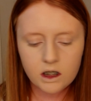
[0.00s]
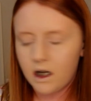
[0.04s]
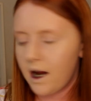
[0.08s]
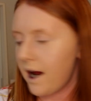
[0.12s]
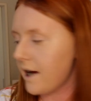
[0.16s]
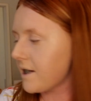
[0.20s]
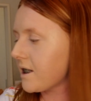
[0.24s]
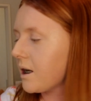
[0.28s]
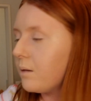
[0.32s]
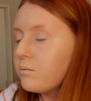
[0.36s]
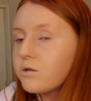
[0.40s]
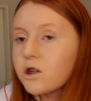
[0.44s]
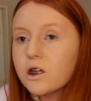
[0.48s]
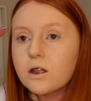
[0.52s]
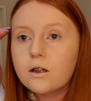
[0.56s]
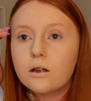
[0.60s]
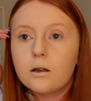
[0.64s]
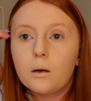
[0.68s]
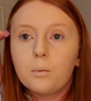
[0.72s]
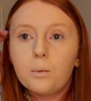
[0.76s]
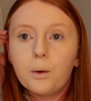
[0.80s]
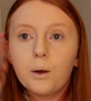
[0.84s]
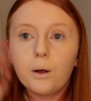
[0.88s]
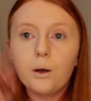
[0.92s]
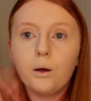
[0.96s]
next I'm just
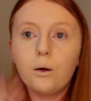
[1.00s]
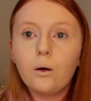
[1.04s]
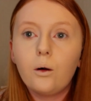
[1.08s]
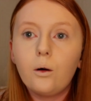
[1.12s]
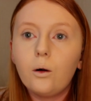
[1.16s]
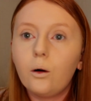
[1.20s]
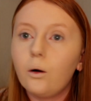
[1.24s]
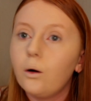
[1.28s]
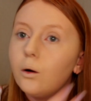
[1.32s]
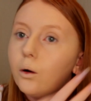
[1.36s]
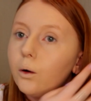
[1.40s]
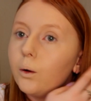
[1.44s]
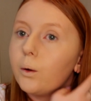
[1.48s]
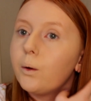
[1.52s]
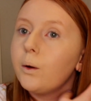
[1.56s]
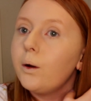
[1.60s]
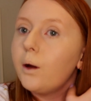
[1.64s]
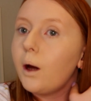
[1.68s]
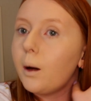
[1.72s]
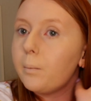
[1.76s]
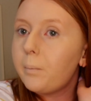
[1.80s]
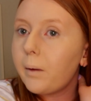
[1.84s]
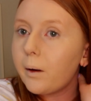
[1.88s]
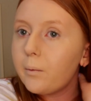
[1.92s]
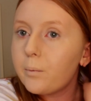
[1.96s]
going to put on
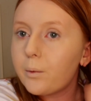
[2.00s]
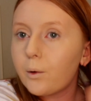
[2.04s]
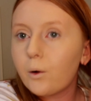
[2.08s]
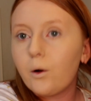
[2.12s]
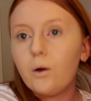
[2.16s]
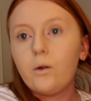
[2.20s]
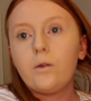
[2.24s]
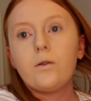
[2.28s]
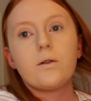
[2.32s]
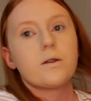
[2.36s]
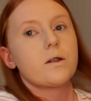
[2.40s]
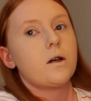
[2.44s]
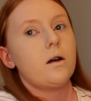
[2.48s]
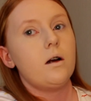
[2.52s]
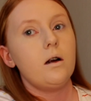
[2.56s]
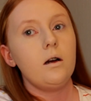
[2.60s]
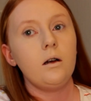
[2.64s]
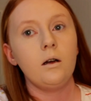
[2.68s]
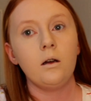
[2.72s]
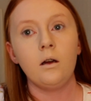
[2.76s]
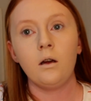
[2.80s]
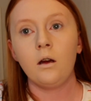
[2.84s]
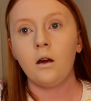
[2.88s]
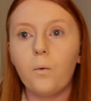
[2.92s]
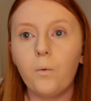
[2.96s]
a bit of bronzer.
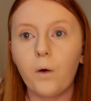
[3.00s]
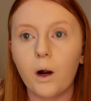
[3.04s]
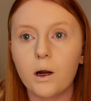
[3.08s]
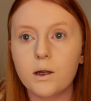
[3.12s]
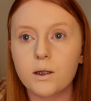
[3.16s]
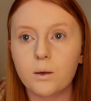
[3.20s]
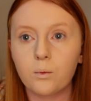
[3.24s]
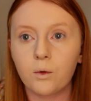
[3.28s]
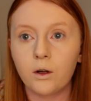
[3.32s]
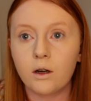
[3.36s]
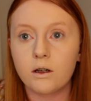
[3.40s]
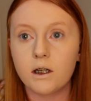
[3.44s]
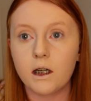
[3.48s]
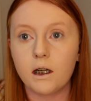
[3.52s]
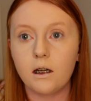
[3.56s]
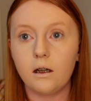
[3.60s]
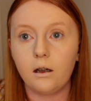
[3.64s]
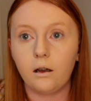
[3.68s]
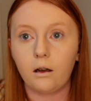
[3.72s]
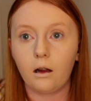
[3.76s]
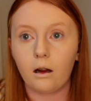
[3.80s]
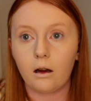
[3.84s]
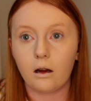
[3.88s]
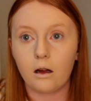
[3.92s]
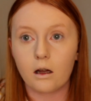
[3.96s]
First I'm going to
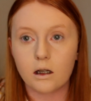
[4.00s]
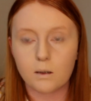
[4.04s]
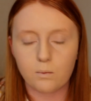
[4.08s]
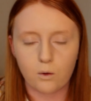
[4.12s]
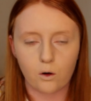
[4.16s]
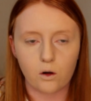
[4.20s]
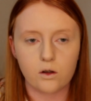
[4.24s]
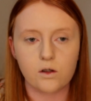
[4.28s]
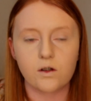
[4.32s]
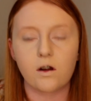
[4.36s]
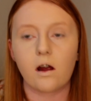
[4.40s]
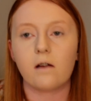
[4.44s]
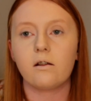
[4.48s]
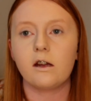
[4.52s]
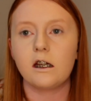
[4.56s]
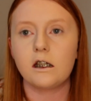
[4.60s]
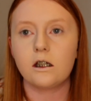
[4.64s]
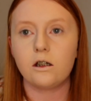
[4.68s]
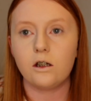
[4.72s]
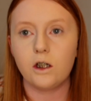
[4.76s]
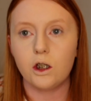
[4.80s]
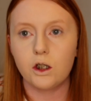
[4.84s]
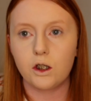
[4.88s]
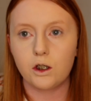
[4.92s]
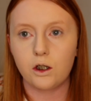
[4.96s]
take this bronzer. I like
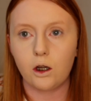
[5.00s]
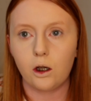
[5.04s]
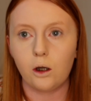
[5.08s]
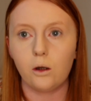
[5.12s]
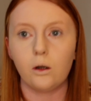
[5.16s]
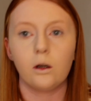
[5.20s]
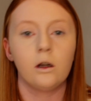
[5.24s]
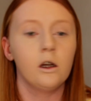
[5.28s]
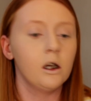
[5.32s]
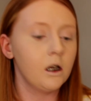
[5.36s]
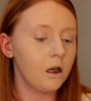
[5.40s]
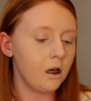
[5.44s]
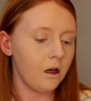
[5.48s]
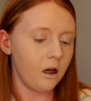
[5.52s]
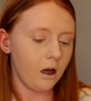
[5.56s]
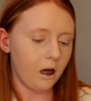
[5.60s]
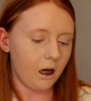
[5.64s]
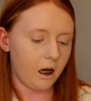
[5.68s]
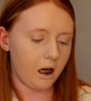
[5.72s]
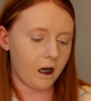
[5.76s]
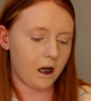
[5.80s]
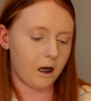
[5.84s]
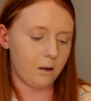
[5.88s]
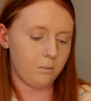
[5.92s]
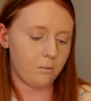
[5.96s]
to use two.
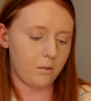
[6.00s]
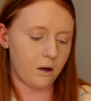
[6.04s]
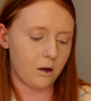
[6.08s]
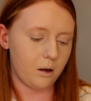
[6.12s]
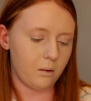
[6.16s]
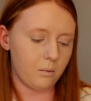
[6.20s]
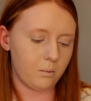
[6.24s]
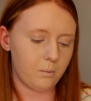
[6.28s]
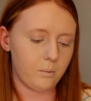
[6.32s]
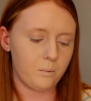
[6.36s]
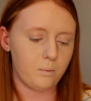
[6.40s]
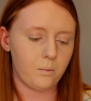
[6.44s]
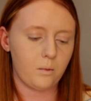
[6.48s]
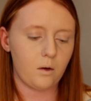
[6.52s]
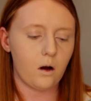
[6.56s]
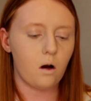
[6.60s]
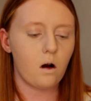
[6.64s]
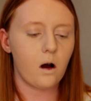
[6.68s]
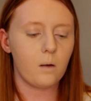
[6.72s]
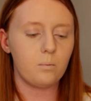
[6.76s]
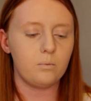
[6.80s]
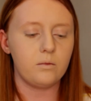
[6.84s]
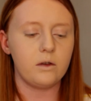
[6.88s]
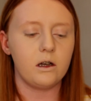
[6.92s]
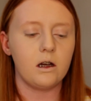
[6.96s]

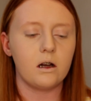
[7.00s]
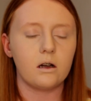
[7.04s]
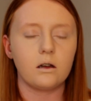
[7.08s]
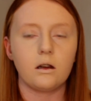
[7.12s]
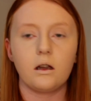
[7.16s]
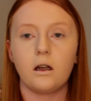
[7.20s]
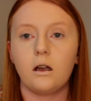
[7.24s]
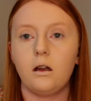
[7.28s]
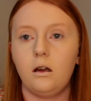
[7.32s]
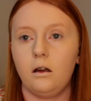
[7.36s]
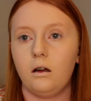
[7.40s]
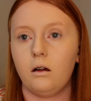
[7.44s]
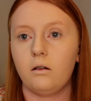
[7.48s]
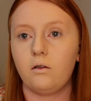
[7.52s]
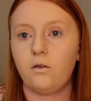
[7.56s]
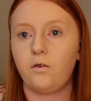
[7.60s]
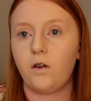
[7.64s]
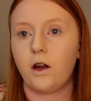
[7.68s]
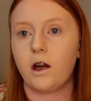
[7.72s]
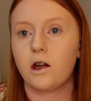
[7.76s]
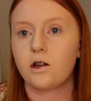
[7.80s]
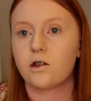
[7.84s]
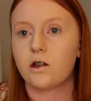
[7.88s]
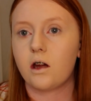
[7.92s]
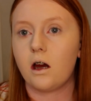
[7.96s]
I'm nearly
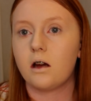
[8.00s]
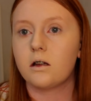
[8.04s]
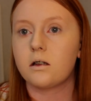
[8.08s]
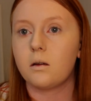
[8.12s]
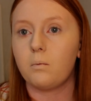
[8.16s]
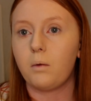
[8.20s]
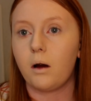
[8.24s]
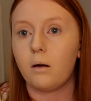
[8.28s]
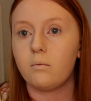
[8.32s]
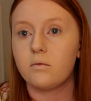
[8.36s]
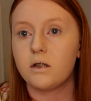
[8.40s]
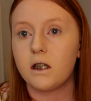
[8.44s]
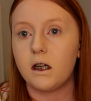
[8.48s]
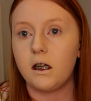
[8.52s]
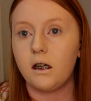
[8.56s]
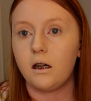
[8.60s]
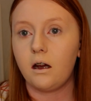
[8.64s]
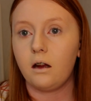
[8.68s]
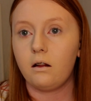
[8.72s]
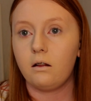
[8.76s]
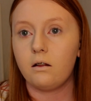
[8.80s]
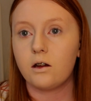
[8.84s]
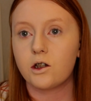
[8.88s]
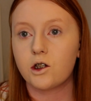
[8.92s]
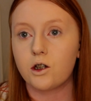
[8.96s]
finished this, but I'm
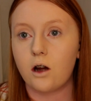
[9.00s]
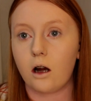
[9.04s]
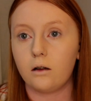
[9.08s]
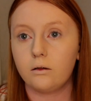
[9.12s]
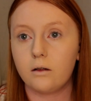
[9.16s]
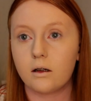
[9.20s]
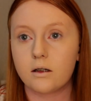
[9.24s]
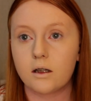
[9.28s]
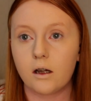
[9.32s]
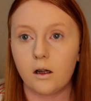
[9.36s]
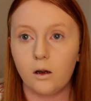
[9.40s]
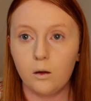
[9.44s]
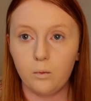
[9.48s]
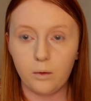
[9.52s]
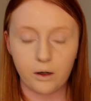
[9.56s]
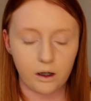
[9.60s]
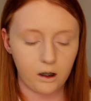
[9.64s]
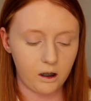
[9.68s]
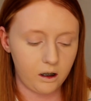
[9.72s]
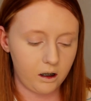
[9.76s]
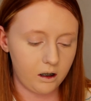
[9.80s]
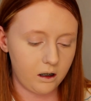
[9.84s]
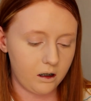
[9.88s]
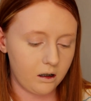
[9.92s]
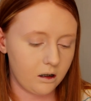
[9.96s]
taking the Charlotte
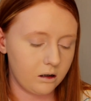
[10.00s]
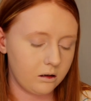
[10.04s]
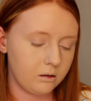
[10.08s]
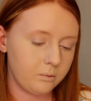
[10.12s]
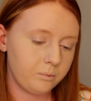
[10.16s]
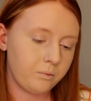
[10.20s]
Tilbury